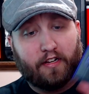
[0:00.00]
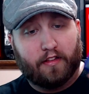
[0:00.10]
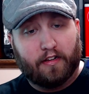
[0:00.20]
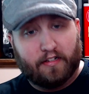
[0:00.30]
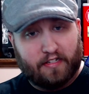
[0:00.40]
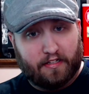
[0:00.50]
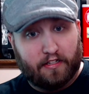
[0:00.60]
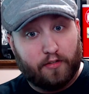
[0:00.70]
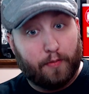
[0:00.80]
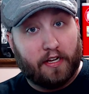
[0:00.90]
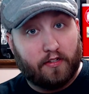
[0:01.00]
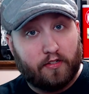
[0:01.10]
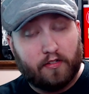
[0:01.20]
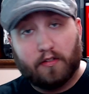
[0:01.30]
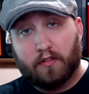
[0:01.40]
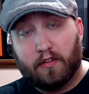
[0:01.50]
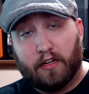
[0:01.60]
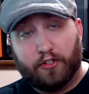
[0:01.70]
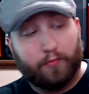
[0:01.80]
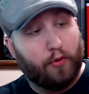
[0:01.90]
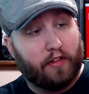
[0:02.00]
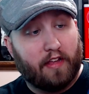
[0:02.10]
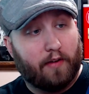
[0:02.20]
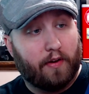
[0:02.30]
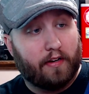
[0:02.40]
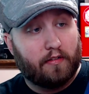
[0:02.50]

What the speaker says: that is in this piece. I should put it that way.